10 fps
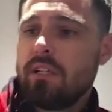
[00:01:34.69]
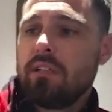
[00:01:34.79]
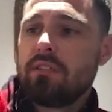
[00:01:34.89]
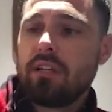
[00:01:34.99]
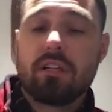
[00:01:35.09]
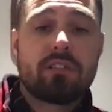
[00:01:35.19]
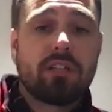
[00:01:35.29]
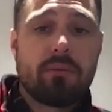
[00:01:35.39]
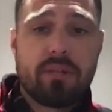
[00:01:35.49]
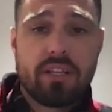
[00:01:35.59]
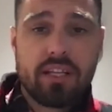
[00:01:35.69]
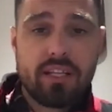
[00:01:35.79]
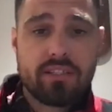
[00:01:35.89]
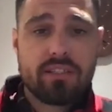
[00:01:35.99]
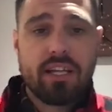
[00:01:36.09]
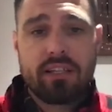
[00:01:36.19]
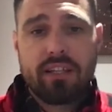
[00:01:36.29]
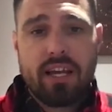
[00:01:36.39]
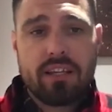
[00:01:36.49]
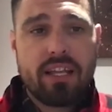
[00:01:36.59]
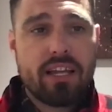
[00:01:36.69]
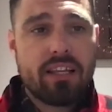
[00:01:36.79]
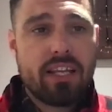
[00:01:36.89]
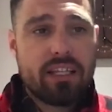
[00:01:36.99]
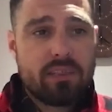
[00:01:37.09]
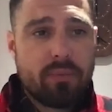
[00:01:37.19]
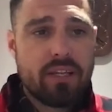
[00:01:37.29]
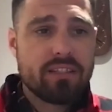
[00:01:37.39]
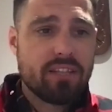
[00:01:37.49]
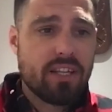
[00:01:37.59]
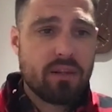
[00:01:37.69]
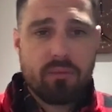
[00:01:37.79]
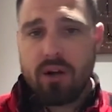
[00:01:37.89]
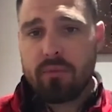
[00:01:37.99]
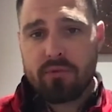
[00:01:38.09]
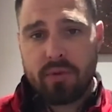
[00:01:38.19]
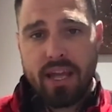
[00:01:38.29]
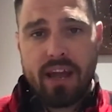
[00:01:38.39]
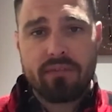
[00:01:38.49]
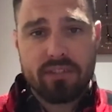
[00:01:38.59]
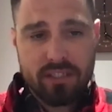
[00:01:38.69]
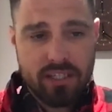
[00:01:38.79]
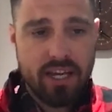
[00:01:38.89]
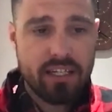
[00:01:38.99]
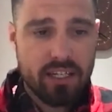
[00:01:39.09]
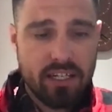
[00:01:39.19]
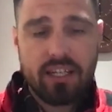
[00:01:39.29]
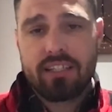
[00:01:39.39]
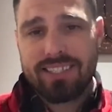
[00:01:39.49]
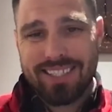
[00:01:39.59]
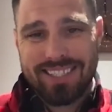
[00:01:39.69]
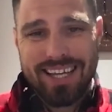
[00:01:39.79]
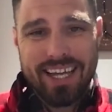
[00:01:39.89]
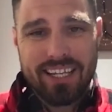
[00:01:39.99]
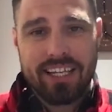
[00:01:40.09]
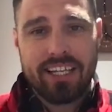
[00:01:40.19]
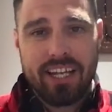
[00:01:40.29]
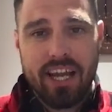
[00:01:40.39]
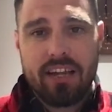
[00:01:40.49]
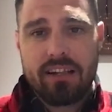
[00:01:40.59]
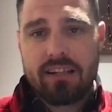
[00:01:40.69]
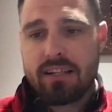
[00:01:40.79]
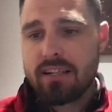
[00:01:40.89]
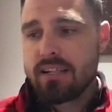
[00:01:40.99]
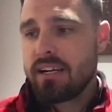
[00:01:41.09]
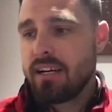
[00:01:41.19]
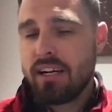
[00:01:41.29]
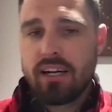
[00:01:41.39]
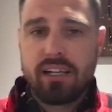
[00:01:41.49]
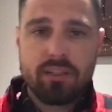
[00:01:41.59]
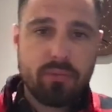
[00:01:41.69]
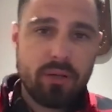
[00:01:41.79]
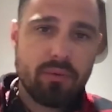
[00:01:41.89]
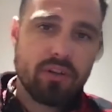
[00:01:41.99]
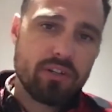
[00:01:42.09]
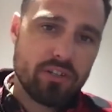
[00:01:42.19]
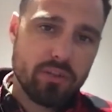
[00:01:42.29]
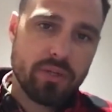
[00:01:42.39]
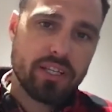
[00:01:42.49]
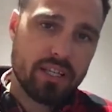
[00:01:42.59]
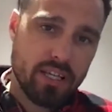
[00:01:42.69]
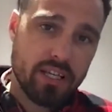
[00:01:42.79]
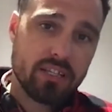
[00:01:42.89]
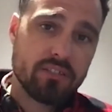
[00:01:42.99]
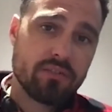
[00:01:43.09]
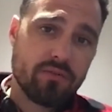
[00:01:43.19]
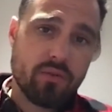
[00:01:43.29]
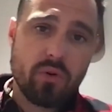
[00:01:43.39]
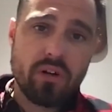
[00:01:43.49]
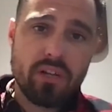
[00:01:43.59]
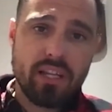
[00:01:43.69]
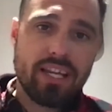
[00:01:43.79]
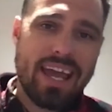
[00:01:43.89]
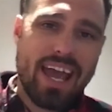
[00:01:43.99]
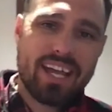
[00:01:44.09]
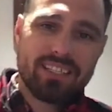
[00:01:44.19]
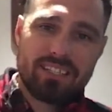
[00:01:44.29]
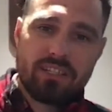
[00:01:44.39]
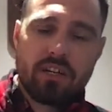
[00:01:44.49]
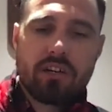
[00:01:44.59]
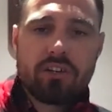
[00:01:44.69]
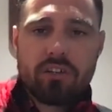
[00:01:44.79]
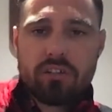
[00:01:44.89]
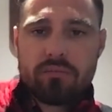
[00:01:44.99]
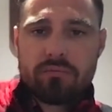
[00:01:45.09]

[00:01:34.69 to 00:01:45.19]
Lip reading: honestly, I mean, I think that explains a lot of the problems we have in society today. Is people are doing things for the external